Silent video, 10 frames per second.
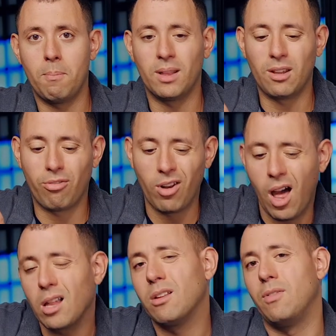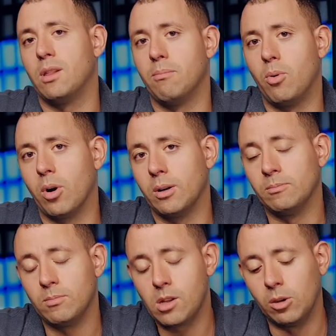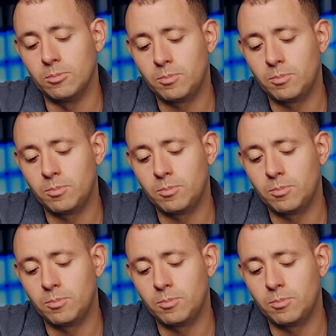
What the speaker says: but the philosophy is important. So